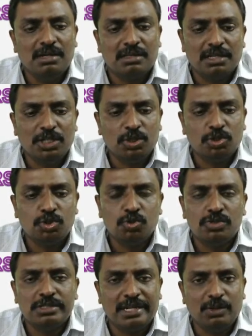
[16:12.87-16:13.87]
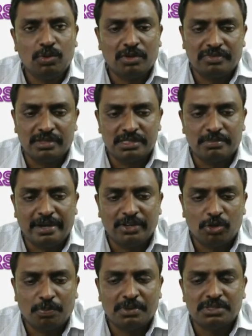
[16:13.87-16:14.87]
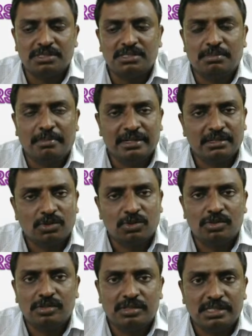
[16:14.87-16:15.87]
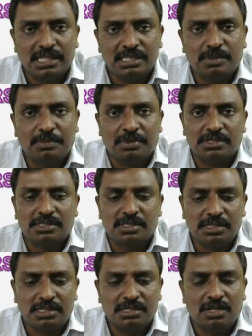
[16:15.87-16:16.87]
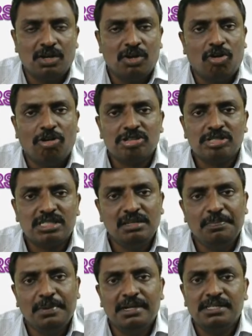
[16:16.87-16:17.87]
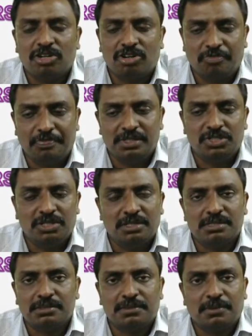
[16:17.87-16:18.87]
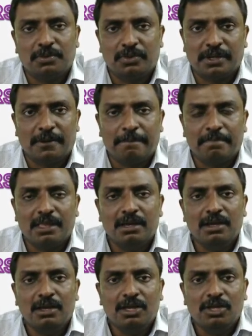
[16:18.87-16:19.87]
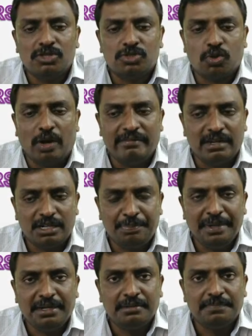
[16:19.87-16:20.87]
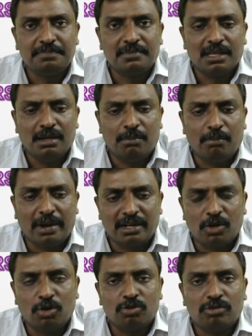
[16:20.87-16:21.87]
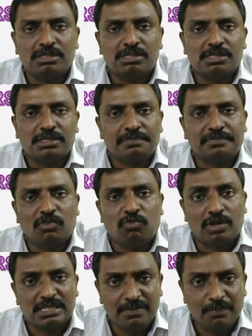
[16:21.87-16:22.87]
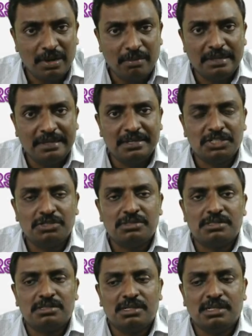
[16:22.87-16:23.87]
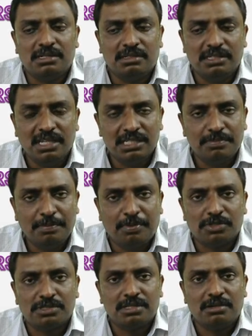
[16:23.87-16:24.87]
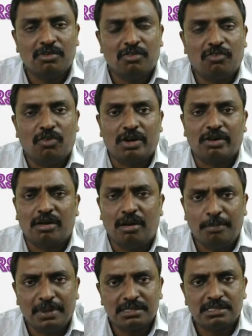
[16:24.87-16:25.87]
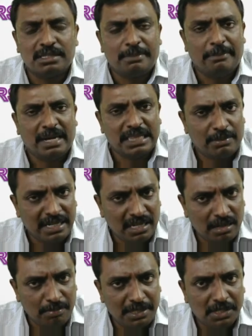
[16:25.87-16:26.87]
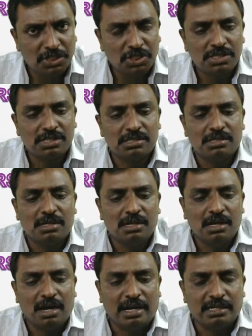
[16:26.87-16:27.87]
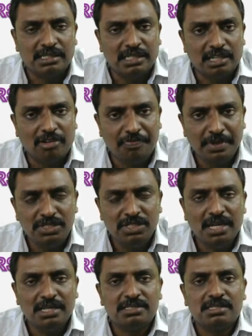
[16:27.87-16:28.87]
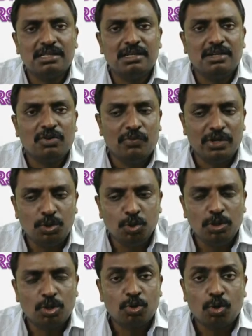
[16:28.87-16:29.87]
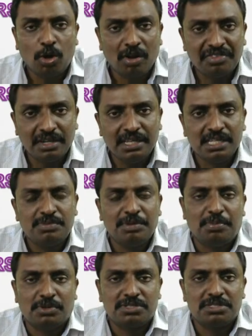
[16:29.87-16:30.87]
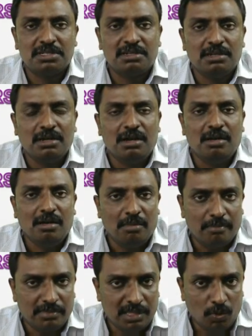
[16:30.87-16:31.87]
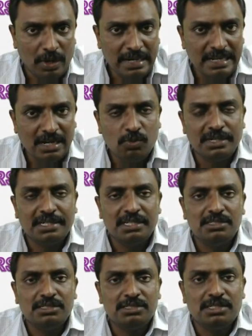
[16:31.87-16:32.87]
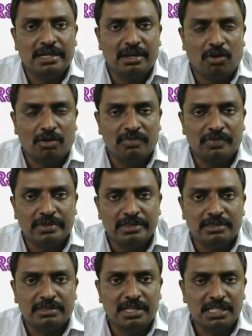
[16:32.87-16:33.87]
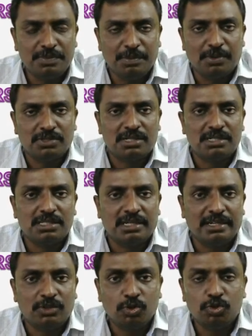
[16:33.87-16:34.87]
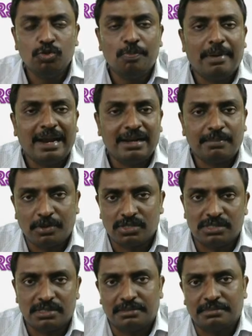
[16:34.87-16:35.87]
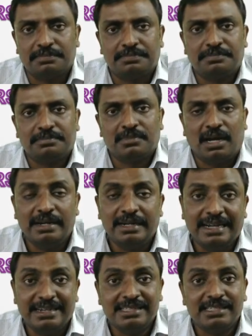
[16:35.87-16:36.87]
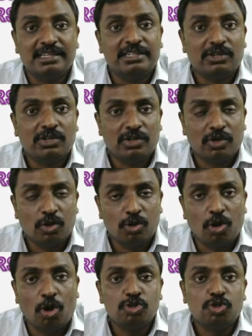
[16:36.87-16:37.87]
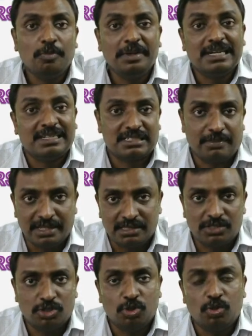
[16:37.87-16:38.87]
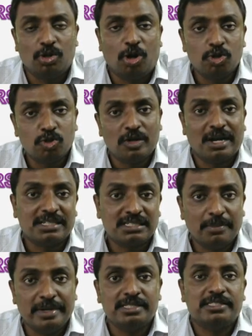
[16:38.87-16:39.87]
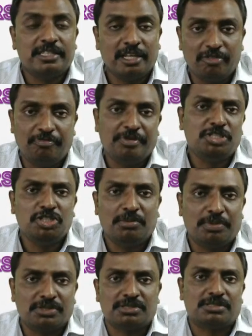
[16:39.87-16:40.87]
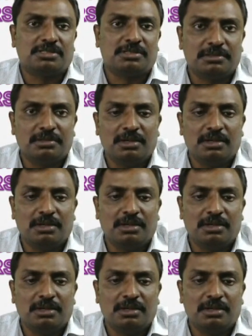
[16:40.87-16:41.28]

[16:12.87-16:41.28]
then you could choose any one of this: microprocessor, microcontroller, or DSP processors, or CPLDs or FPGAs. Okay, so I will repeat: microcontrollers for simple applications, DSP processor for complex mathematical applications, and FPGAs will do the role of the DSP processor. The only advantage with DSP processor is it could do parallel processing, and it could also be customized. You could also customize the FPGA processor.